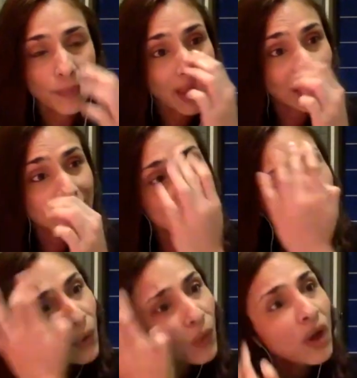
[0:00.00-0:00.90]
And
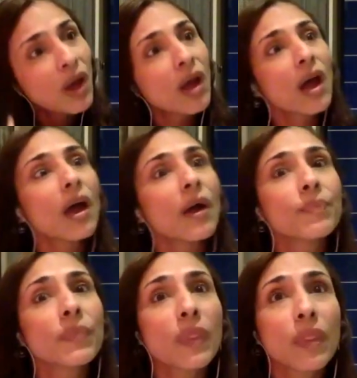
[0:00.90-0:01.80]
so
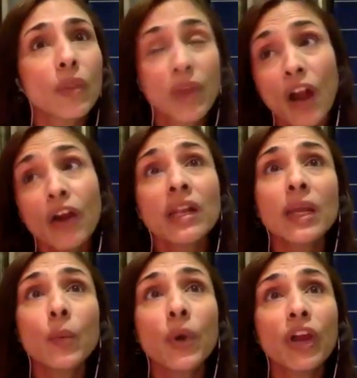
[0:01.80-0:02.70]

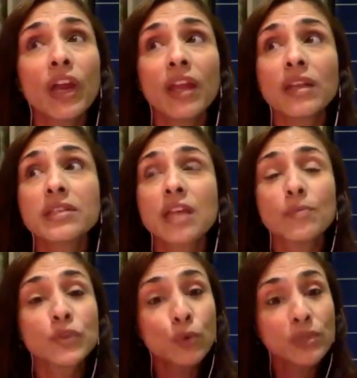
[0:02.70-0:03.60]
currently we're in some
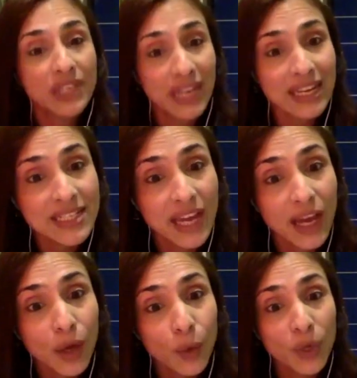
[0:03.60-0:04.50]
schools in
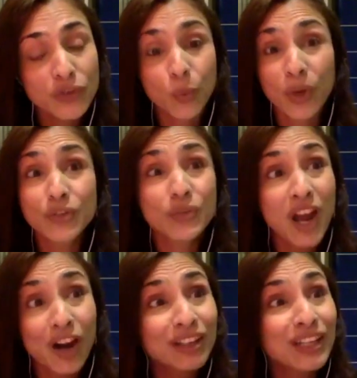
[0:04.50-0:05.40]
India, which we're
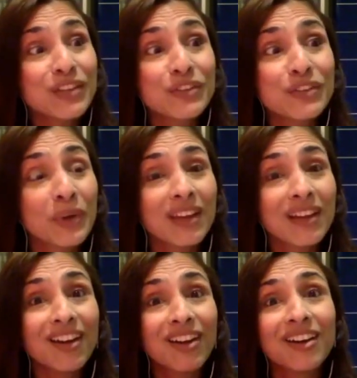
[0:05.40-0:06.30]
currently doing
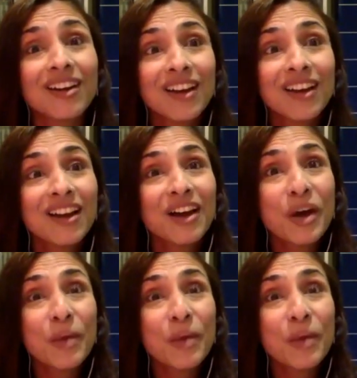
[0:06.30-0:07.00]
a